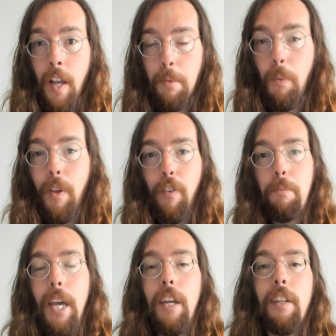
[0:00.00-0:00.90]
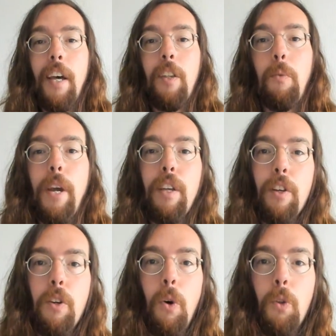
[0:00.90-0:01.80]
But we've abandoned that. In the wake of the
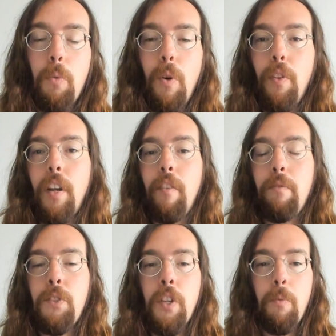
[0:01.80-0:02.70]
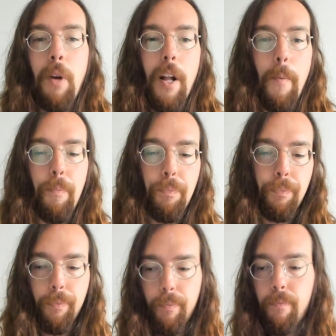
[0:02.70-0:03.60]
Cold War, the government said, well,
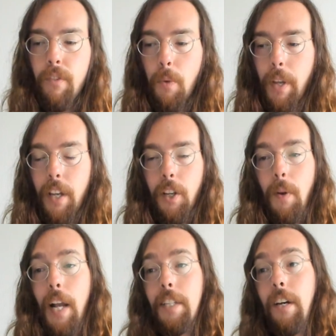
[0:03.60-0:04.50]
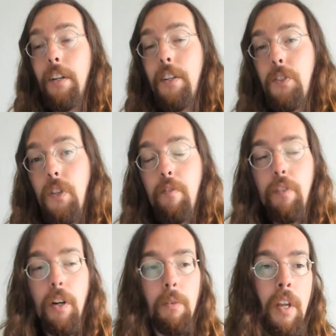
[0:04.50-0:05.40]
we got to crack down on
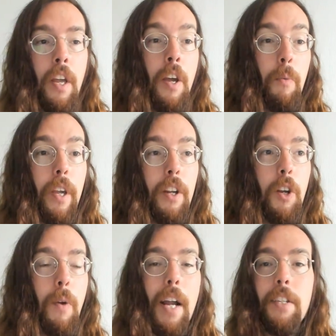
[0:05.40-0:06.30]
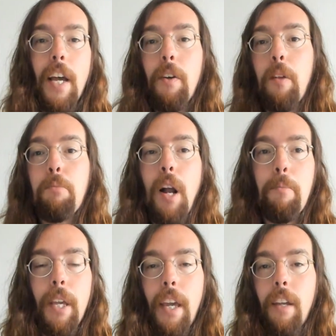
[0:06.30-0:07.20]
disinfo. We got to crack down on
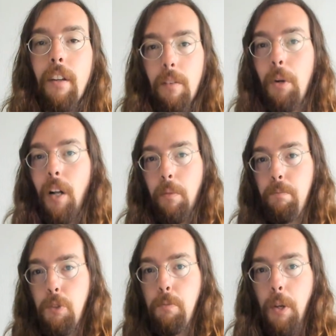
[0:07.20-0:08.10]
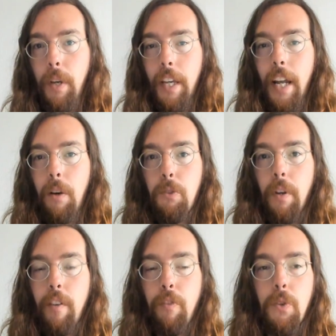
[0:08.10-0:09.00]
propaganda while spewing it out
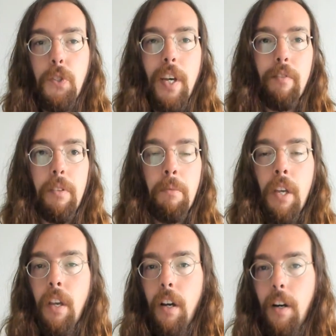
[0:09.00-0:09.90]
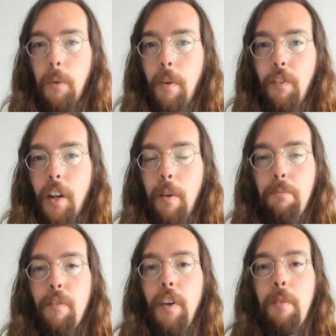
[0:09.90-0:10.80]
24-7. Uh, we've got to
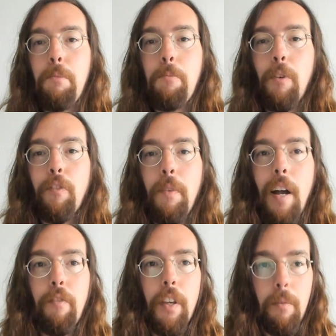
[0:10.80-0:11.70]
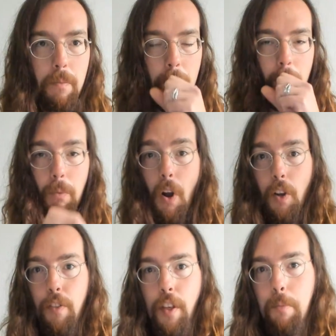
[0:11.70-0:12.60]
prevent people from having wrong
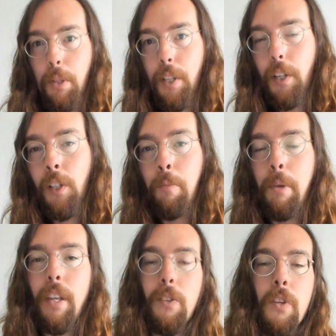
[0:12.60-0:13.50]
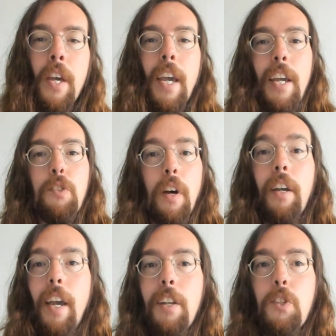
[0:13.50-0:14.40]
think political opinions. It's
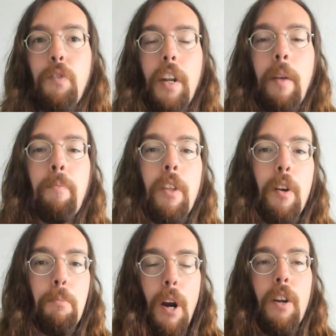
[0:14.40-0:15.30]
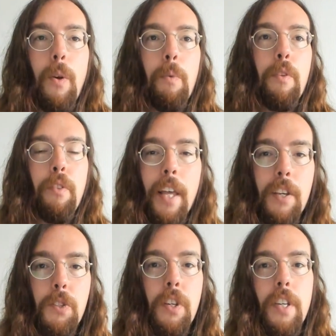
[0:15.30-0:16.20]
again, it's funny. They're partnering with
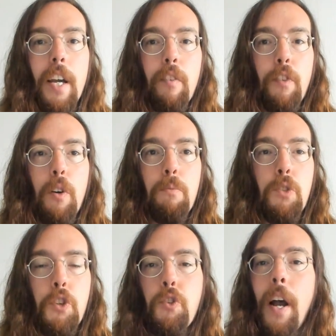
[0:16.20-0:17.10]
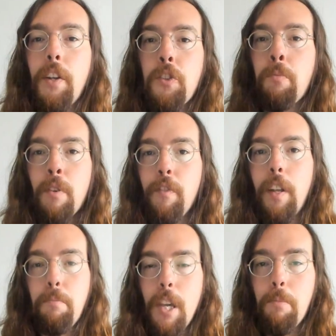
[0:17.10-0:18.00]
legacy tech firms to try to
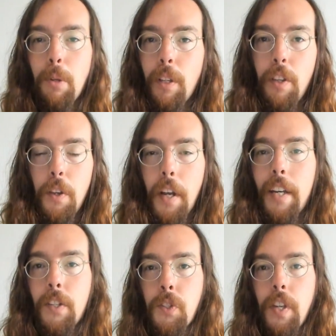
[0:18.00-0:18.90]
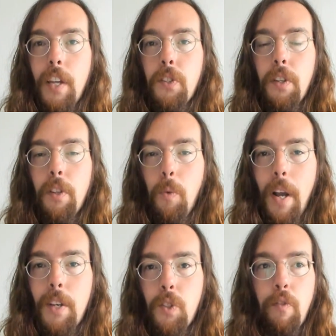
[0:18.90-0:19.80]
prevent people in the United States and in the West from